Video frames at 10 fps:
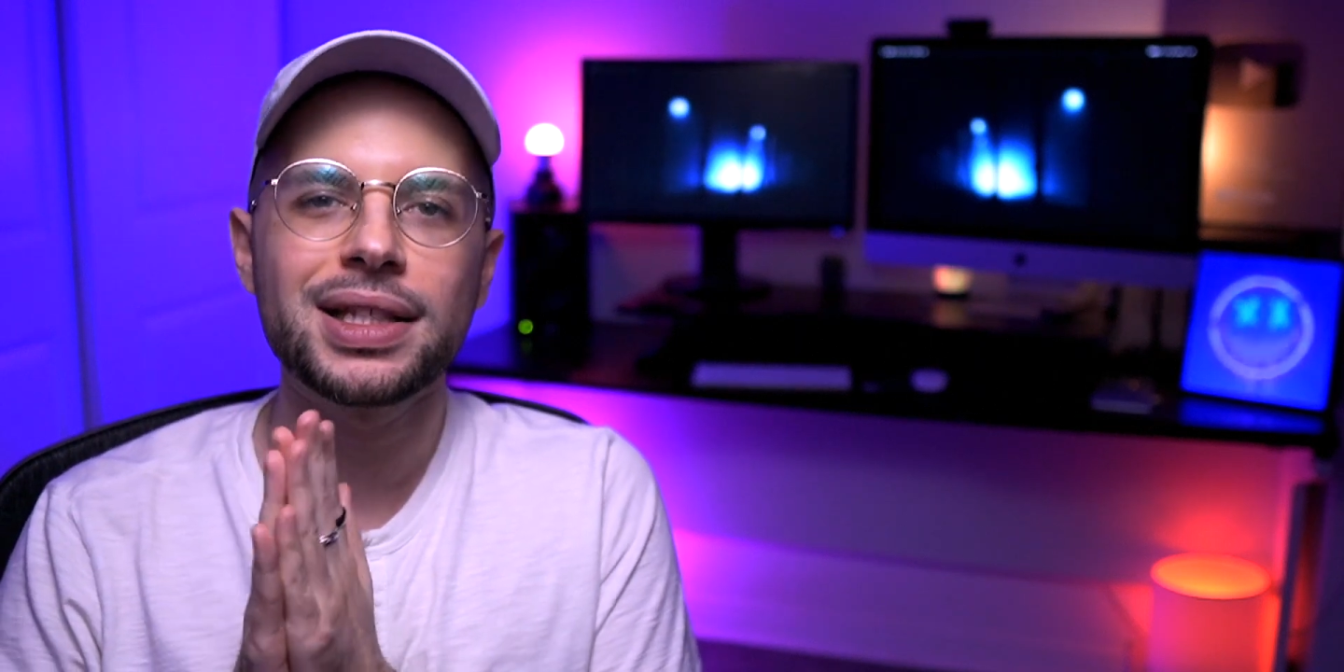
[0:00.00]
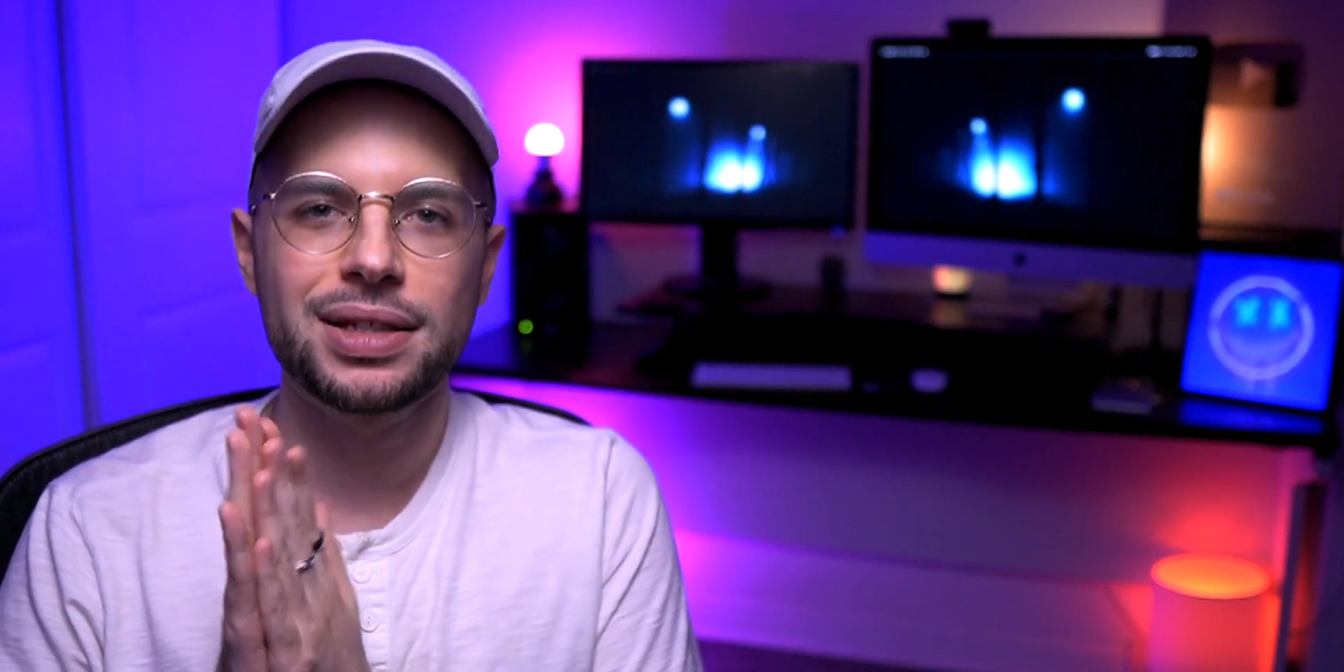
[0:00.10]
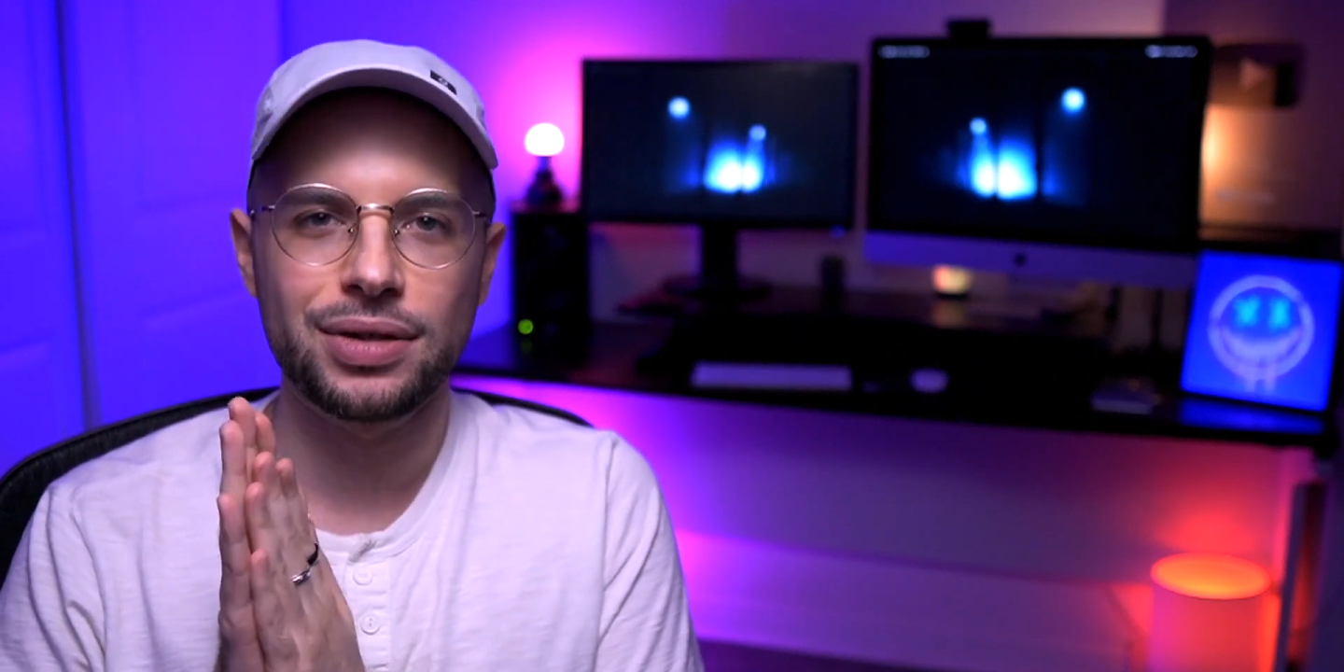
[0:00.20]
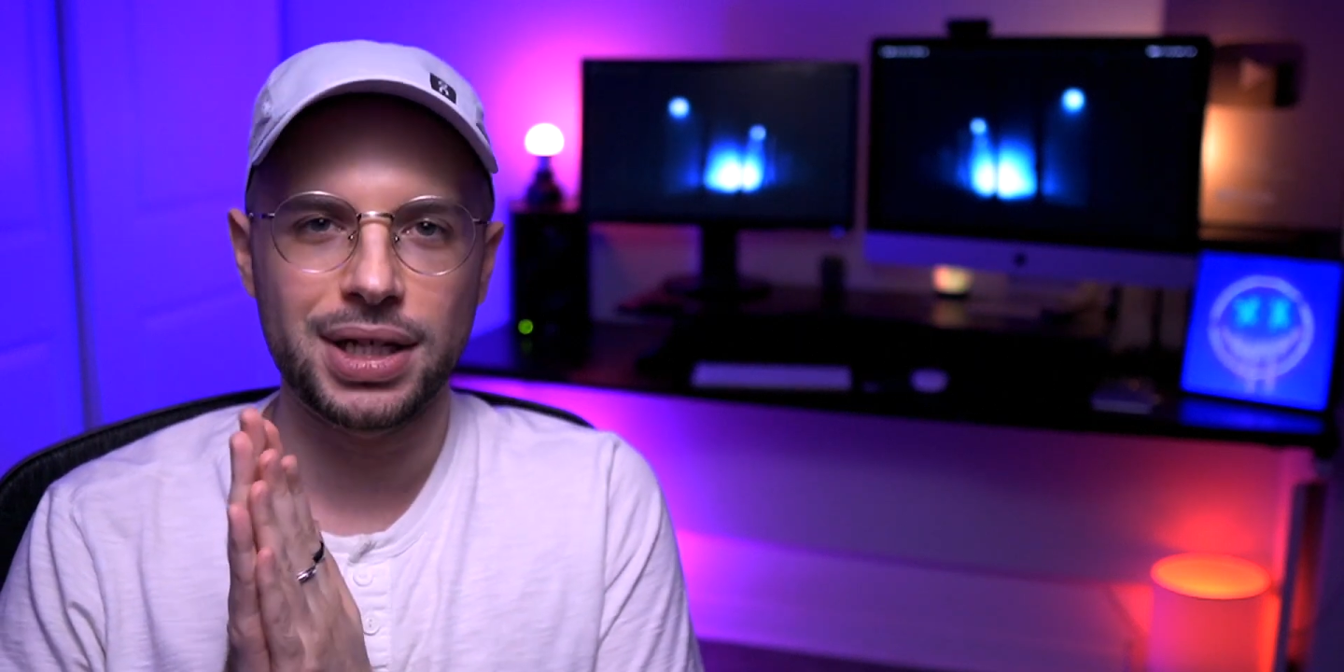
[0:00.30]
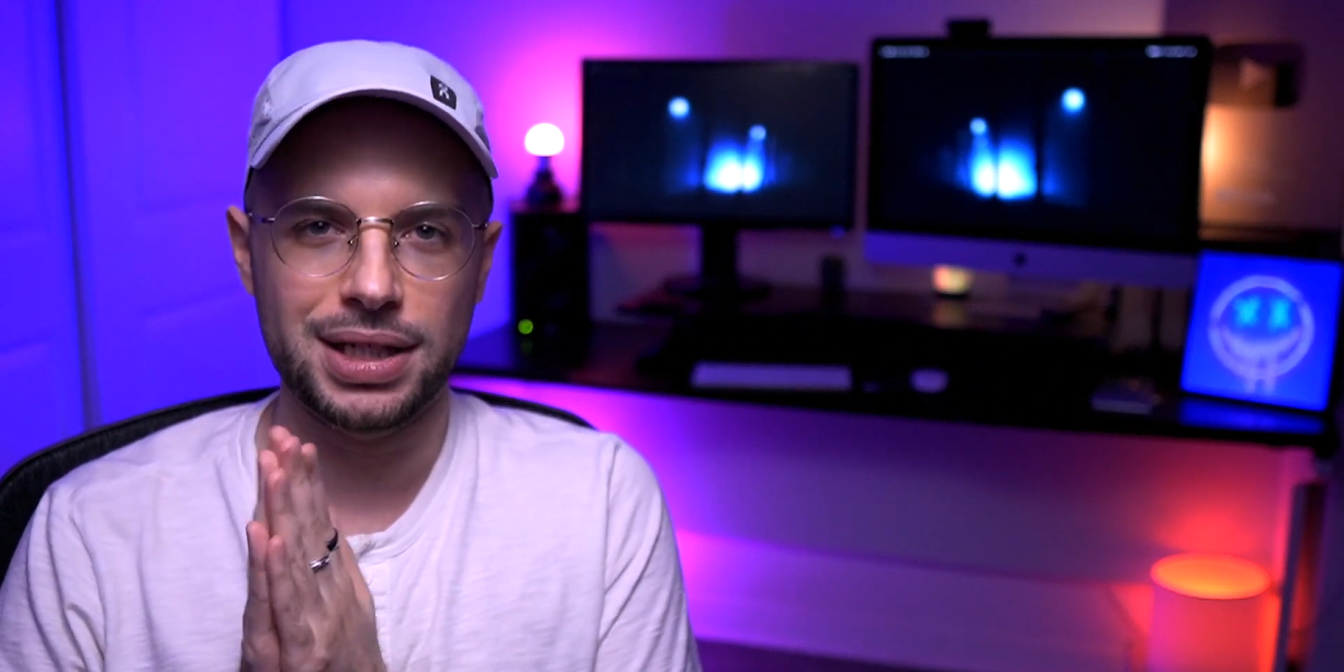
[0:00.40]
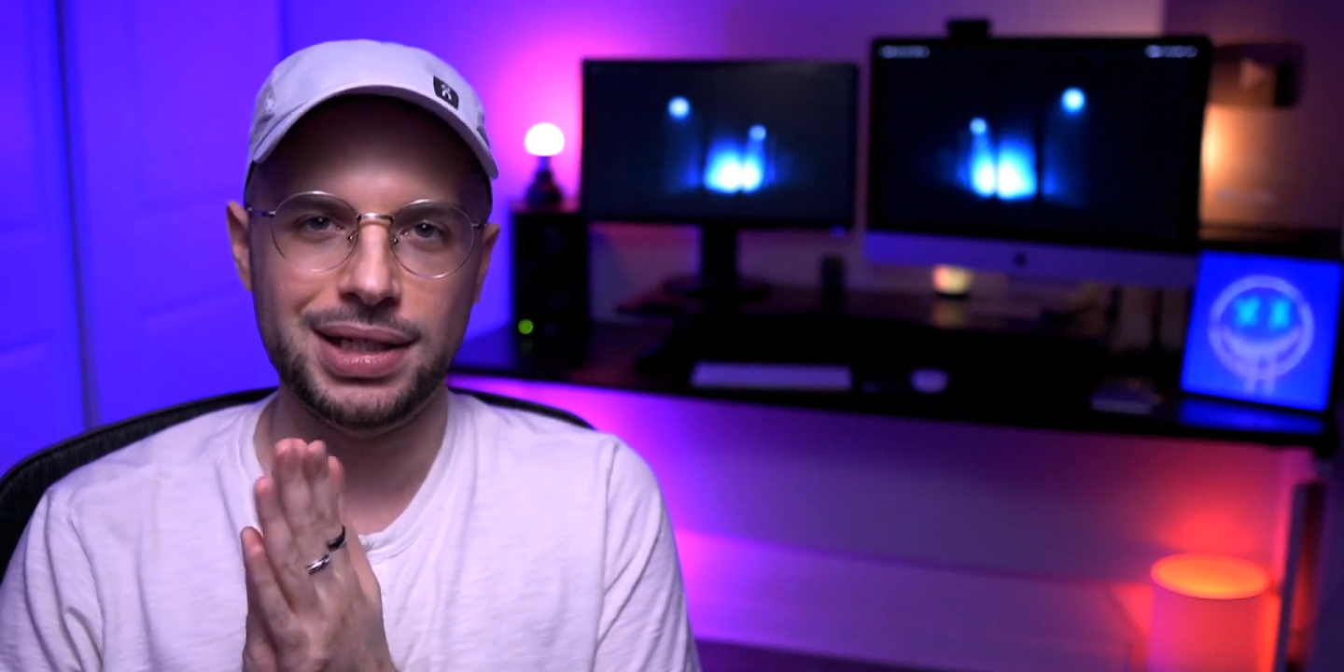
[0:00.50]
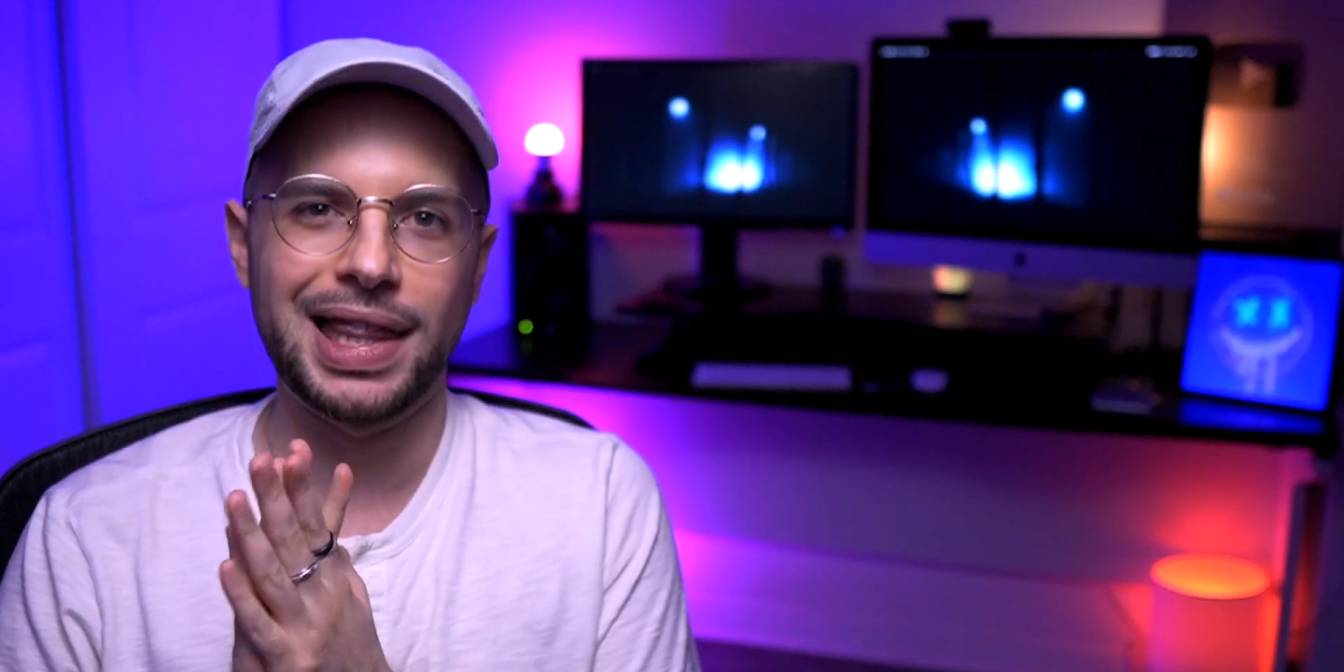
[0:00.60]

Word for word: into it.